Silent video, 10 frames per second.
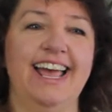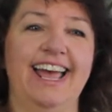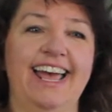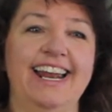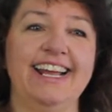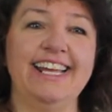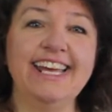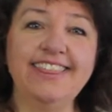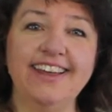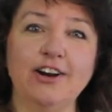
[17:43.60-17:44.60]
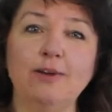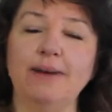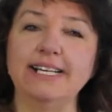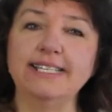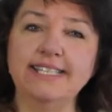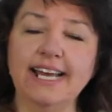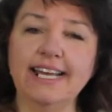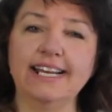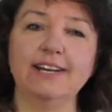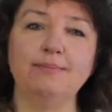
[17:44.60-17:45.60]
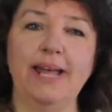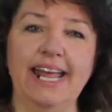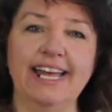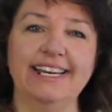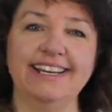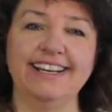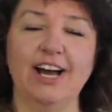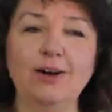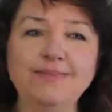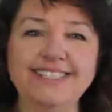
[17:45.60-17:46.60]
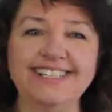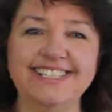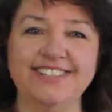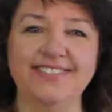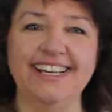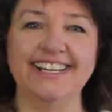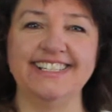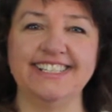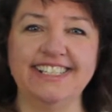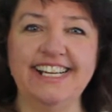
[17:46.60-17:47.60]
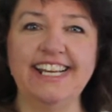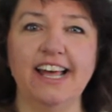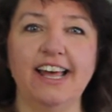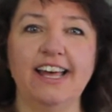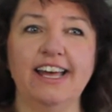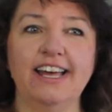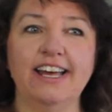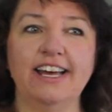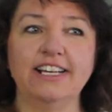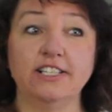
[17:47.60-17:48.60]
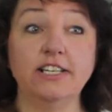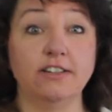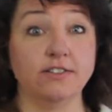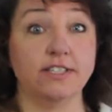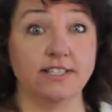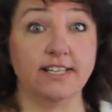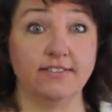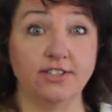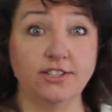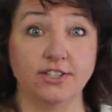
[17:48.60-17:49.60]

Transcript: And I get there, and my second companion comes into me, and she knows the stuff too.